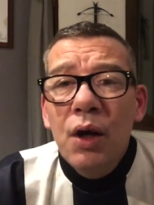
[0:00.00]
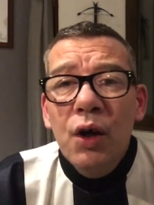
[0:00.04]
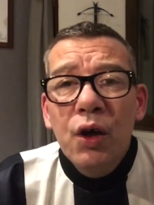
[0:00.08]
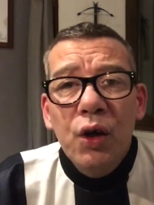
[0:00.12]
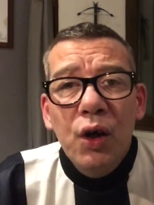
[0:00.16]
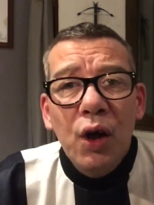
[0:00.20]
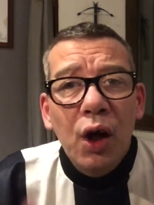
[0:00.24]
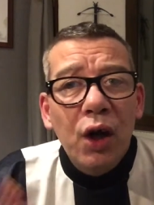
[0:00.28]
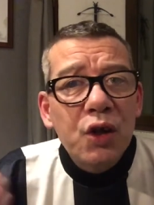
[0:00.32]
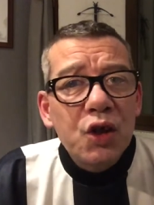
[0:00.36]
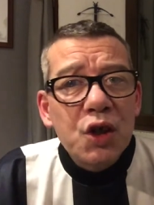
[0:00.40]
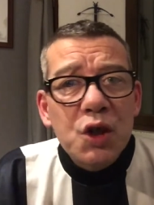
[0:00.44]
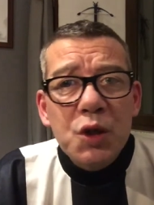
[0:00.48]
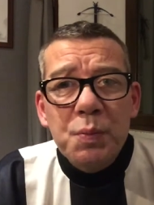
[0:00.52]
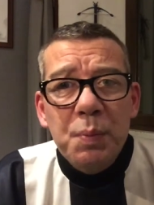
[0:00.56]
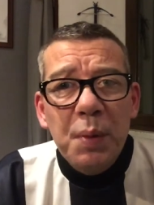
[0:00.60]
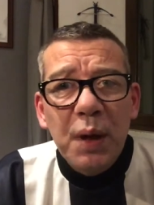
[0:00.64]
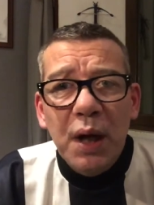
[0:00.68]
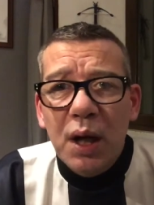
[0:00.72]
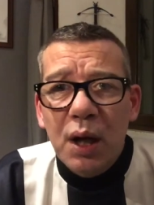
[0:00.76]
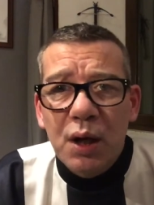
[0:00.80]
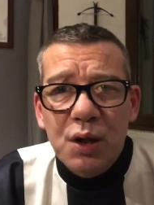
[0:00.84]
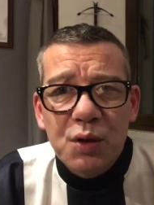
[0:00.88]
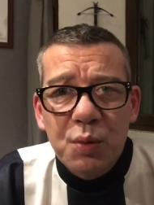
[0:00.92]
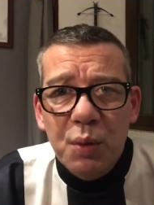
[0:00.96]
Not just
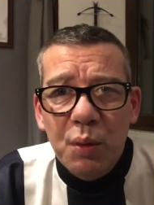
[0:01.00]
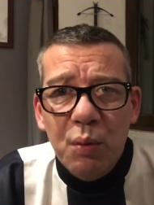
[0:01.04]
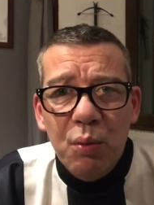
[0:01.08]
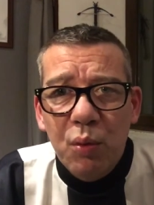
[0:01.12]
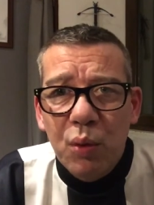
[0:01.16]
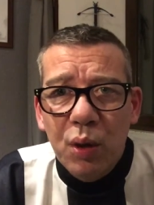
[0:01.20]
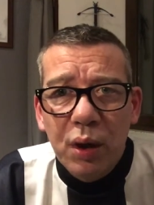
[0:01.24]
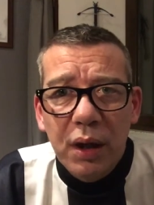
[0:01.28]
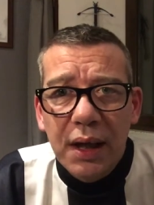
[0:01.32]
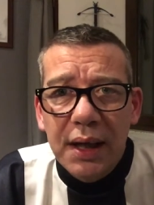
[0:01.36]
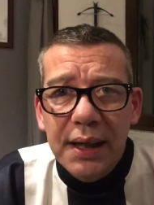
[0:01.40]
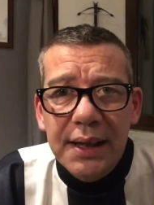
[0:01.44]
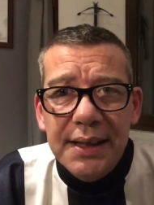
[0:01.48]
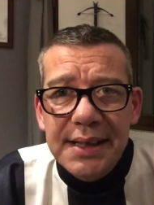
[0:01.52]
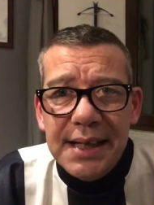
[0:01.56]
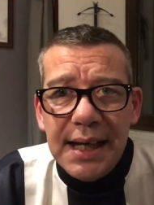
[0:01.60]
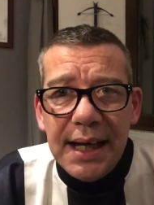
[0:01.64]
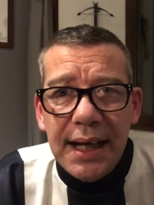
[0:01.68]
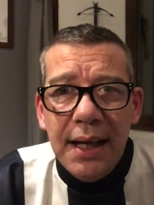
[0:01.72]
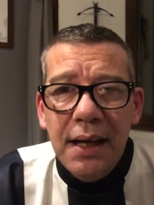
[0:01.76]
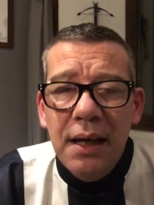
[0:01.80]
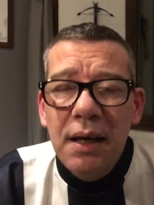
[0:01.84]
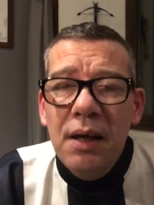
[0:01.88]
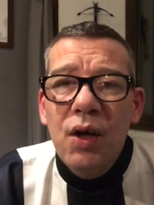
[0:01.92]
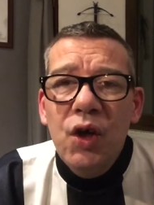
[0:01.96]
because we won
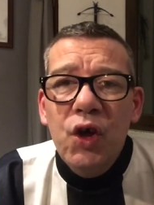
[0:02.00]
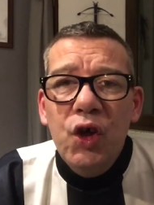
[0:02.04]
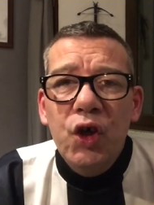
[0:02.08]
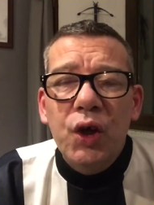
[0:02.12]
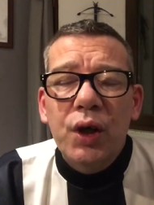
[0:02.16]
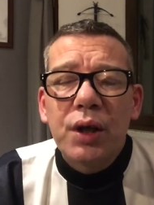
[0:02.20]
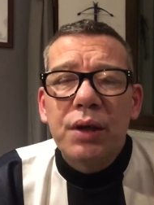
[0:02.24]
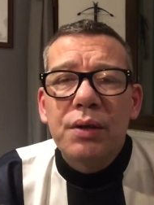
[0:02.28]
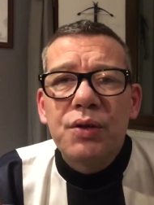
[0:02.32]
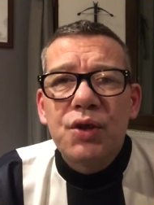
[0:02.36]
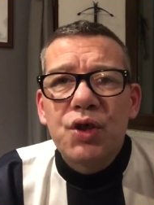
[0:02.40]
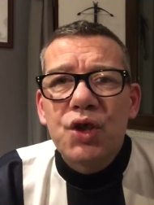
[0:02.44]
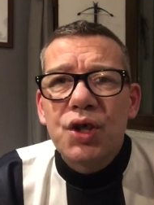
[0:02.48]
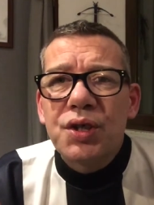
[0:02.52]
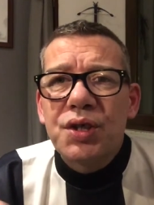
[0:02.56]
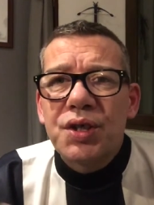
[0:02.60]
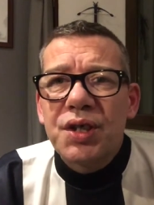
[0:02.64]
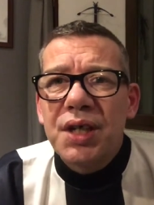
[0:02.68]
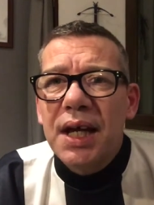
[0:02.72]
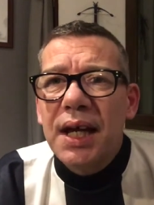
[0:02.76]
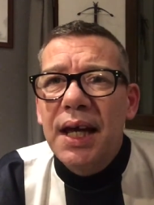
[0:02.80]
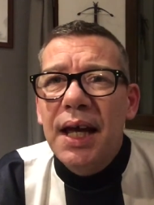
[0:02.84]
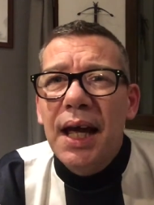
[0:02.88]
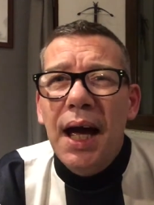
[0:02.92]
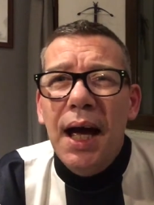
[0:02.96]
today, you can just
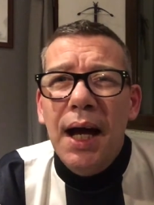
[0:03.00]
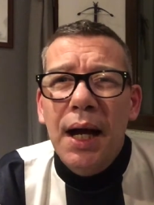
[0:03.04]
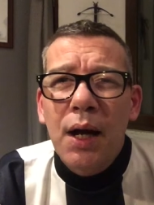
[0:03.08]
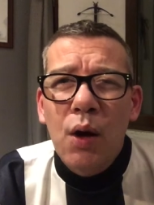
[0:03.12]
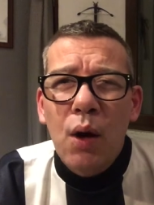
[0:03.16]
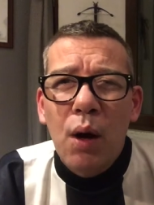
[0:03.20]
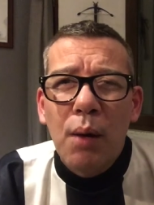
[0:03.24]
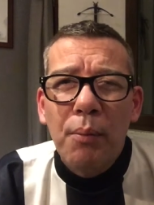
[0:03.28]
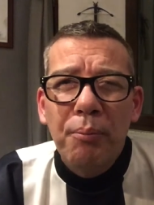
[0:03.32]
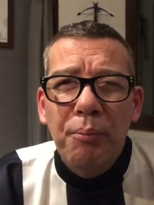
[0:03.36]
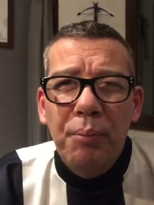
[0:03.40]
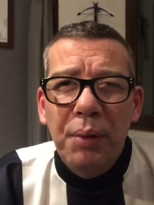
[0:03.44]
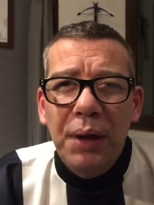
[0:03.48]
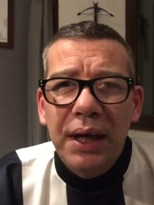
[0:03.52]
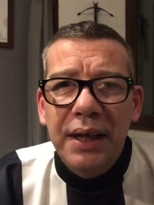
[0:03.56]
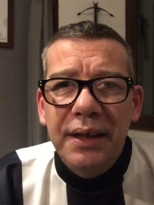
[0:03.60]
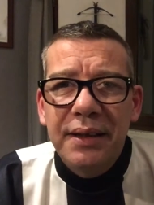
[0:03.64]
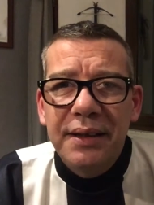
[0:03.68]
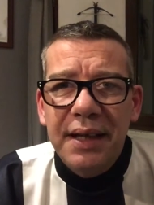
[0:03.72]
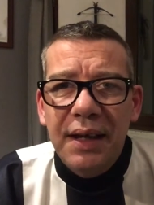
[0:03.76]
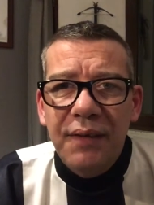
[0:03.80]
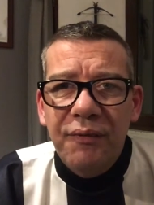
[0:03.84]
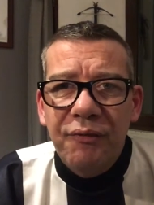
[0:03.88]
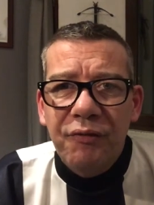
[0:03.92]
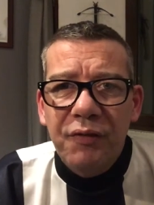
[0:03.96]
see a complete
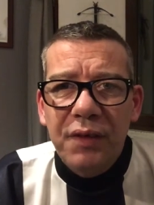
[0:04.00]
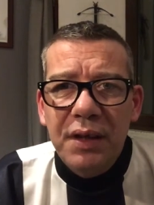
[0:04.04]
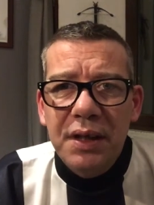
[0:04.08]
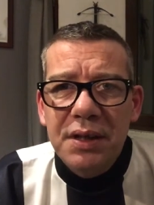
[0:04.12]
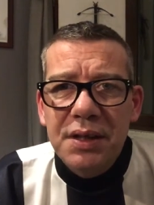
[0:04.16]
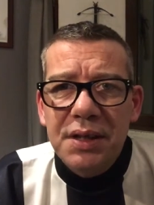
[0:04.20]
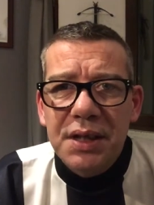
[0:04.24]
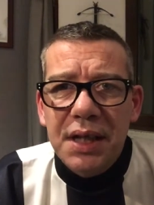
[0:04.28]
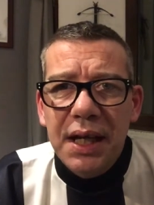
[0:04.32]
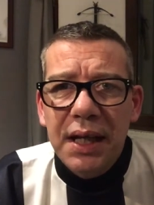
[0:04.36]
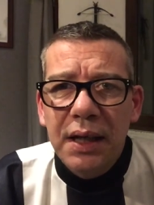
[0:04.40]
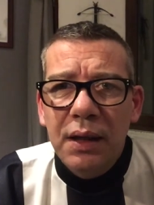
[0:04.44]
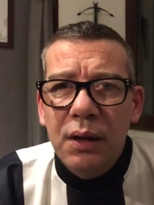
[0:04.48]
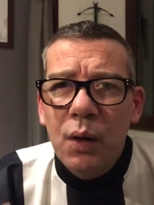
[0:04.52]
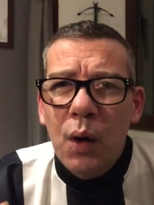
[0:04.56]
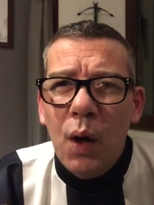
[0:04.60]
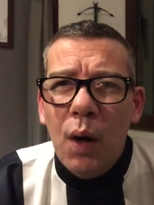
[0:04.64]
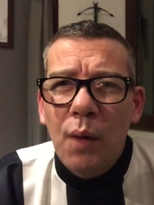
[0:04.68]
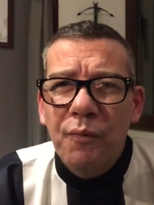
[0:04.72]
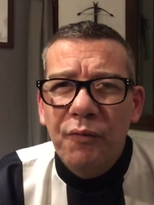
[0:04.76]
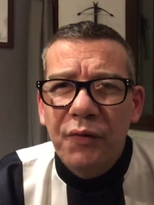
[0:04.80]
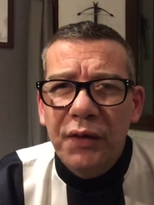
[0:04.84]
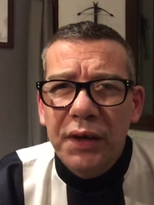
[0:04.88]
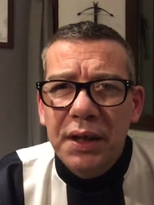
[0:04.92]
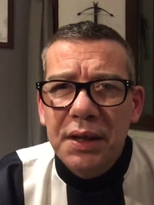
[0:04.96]
difference in
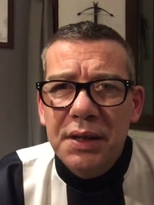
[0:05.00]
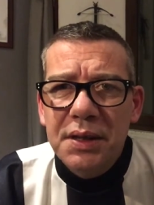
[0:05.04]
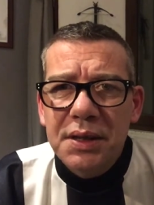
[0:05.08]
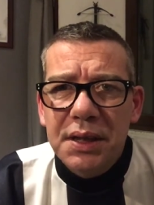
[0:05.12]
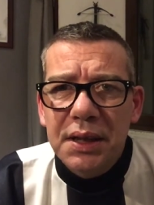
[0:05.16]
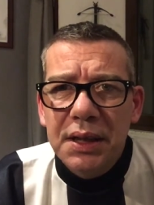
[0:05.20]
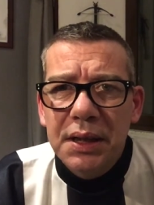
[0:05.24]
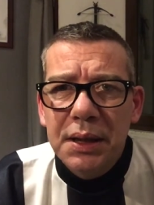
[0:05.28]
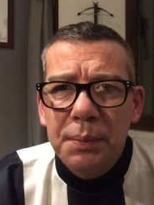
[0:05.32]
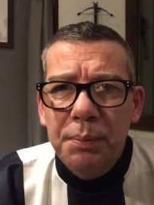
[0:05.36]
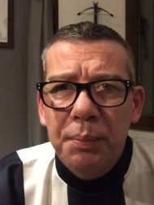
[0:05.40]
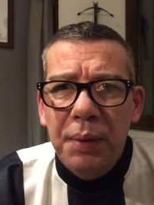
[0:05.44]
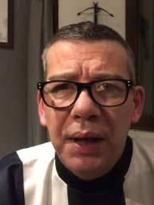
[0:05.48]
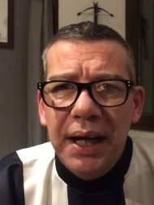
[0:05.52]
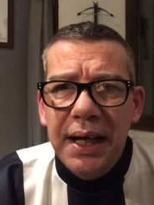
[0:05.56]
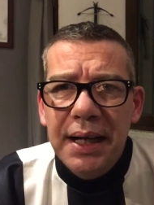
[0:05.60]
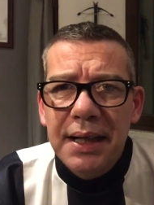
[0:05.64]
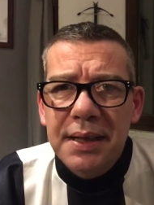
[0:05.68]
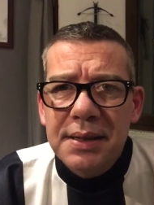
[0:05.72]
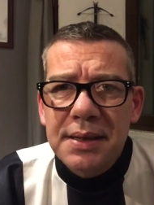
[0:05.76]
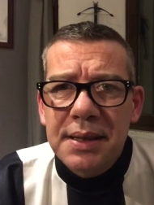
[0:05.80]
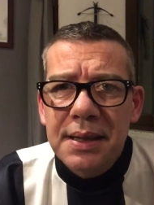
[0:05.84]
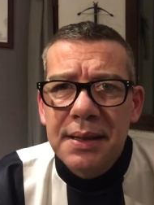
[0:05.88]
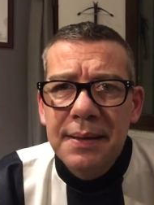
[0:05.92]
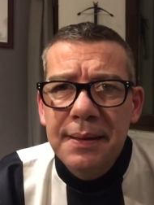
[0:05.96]
confidence in the
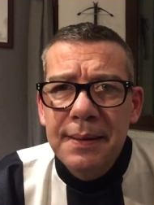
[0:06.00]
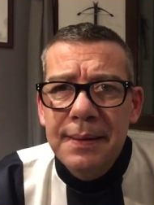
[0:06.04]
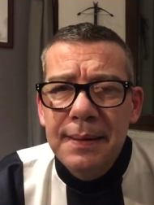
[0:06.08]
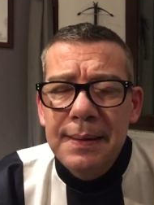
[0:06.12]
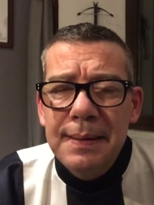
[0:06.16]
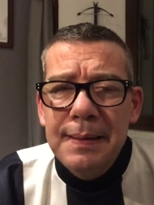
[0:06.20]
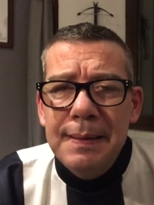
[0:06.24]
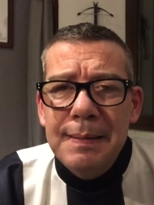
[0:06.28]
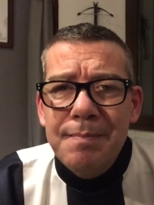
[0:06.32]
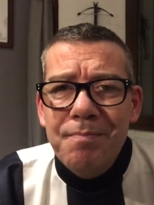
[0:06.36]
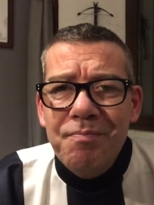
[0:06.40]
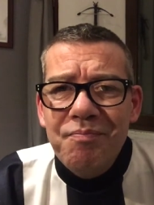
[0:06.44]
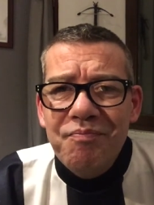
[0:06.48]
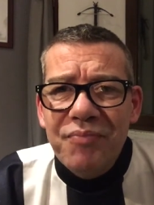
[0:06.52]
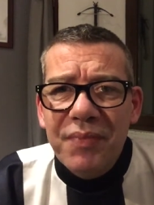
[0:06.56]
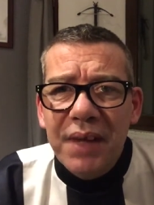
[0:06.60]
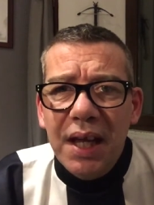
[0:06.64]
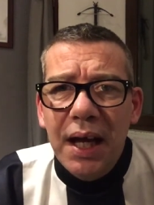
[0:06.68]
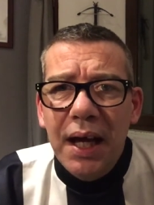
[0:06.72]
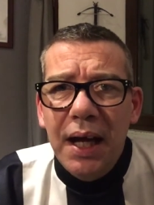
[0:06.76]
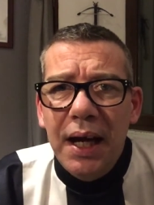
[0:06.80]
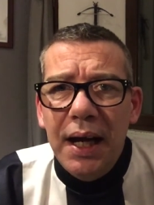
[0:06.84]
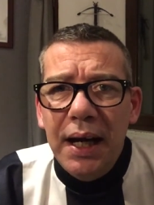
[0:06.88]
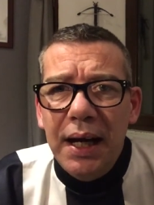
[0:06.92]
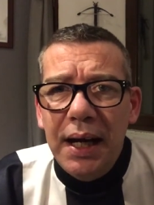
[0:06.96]
players,
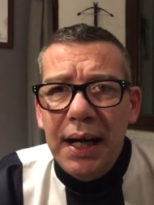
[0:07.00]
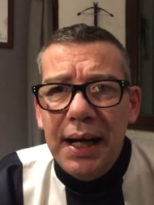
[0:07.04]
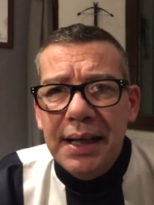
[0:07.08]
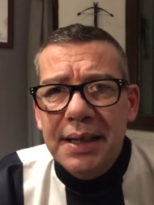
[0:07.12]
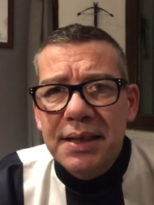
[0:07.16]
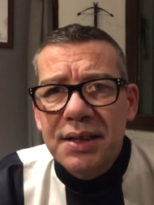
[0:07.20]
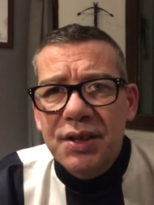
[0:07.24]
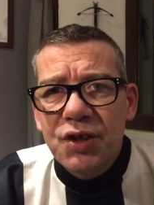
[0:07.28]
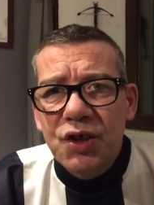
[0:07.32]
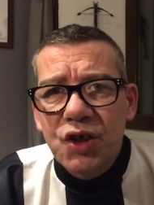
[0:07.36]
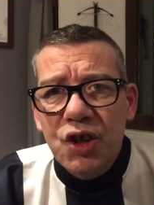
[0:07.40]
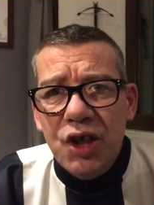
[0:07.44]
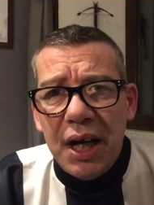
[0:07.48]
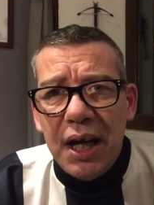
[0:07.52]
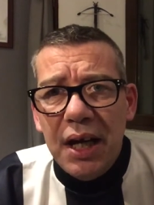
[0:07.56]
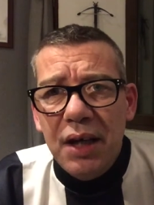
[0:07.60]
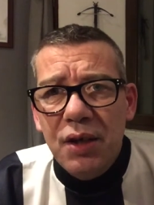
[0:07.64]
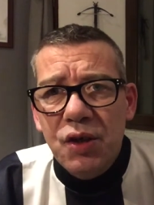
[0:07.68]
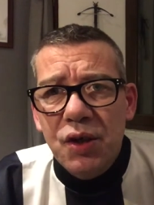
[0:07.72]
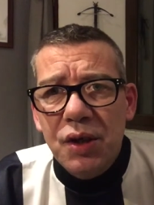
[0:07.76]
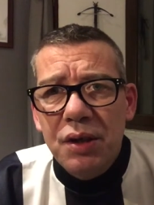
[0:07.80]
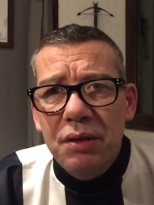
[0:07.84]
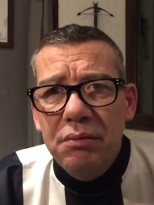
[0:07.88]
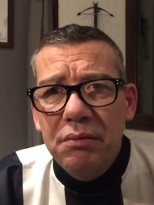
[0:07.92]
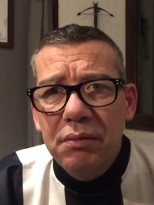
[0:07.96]
and it's
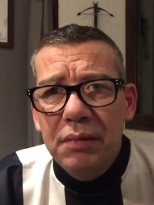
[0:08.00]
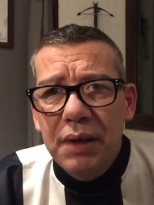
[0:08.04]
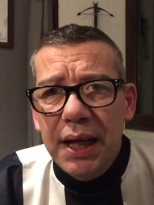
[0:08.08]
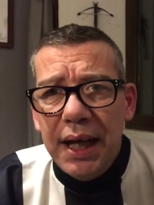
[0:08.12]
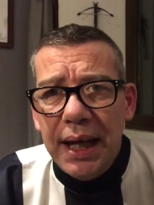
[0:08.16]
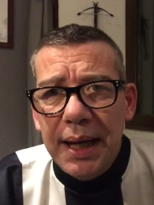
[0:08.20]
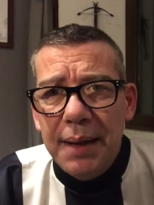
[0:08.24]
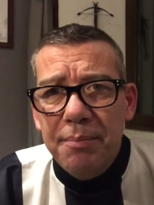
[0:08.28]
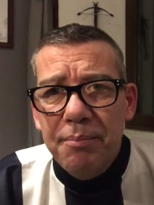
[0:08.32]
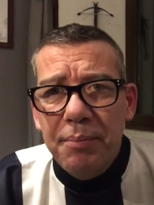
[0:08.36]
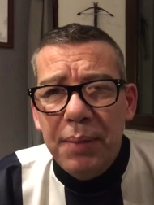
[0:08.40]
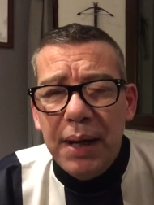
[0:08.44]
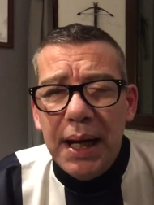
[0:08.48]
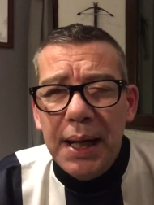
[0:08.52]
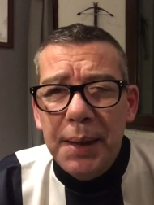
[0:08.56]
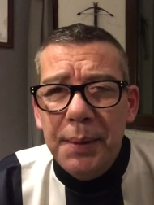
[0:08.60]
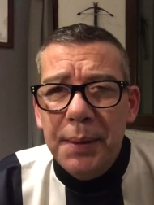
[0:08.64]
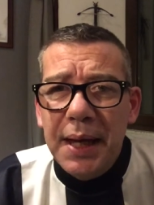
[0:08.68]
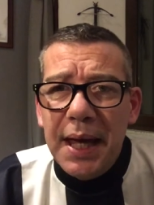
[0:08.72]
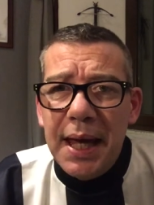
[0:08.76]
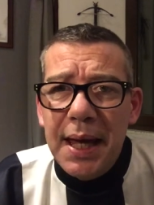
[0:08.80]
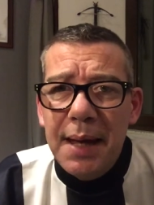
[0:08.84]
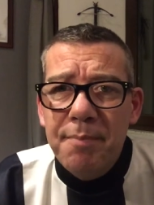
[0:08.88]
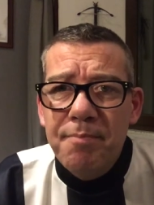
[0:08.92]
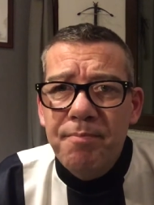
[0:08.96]
changing game by
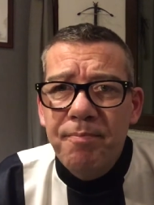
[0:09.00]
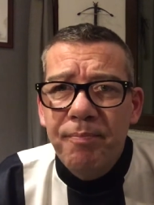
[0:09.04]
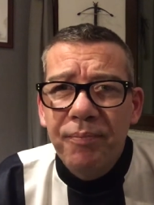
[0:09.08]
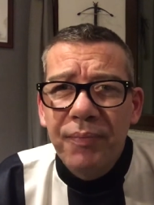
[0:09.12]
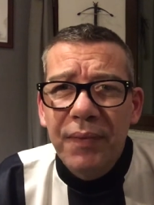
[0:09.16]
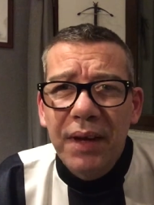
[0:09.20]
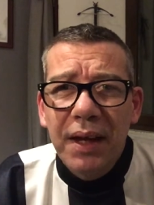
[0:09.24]
game.